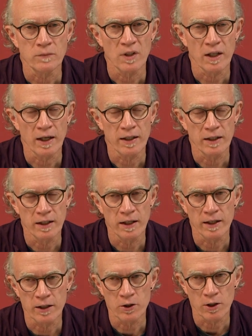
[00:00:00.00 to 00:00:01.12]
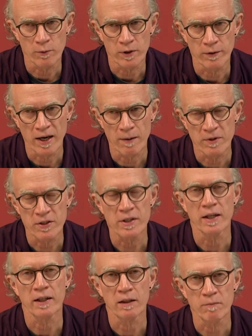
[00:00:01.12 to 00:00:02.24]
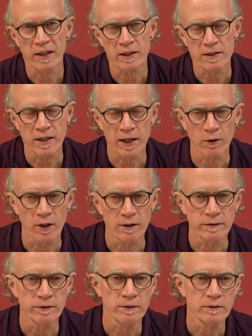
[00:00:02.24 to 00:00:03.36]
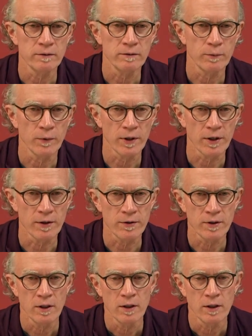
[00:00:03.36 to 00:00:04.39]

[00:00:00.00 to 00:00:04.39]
the idea that she would grab this snake and bite its head off was,